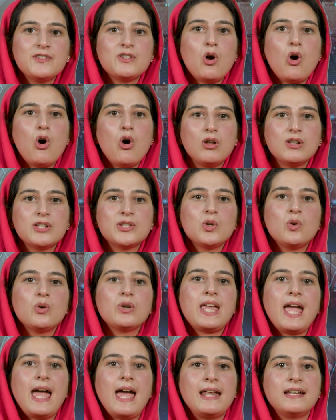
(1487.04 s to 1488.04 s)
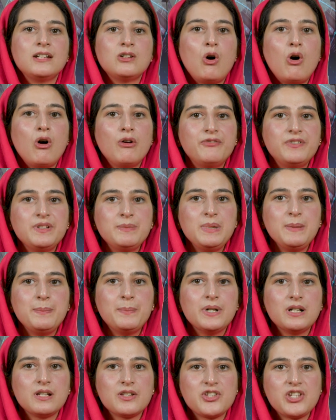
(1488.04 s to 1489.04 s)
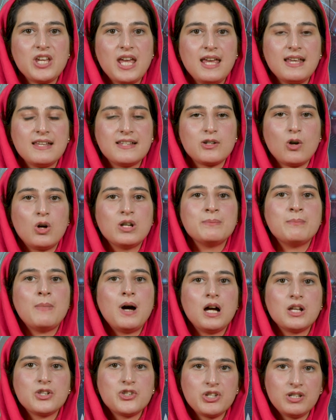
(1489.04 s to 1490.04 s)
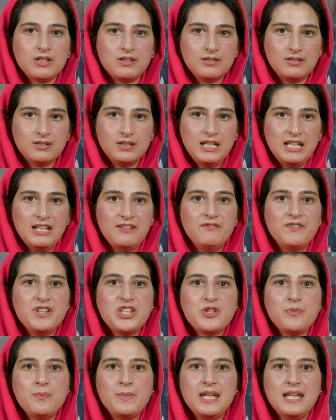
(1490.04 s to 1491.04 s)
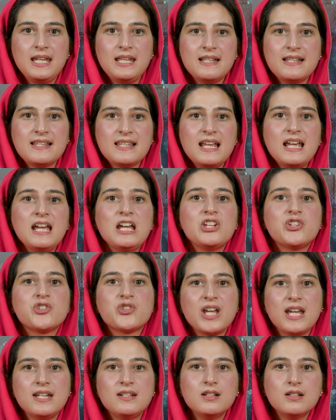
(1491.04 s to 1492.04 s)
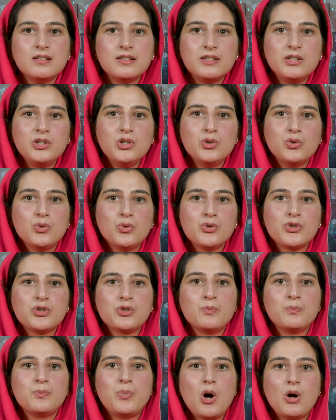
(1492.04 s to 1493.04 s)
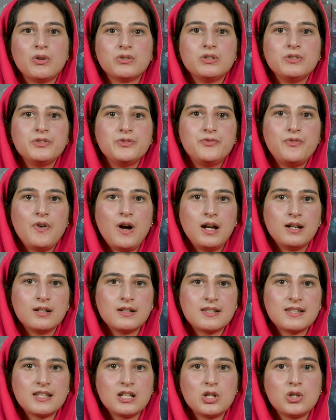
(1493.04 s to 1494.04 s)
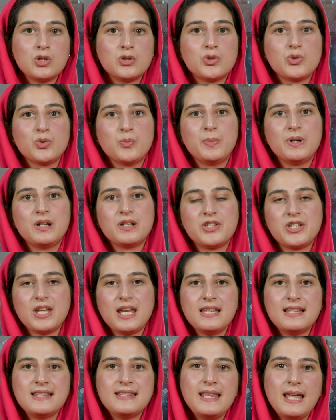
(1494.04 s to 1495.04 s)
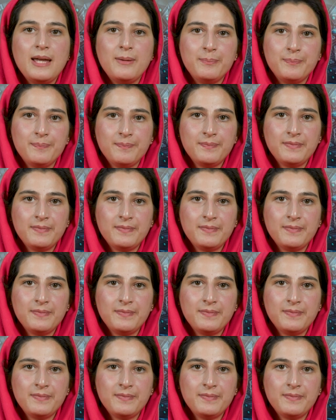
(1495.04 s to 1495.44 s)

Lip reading: also can often be purchased on margin, which means traders use borrowed funds to purchase them.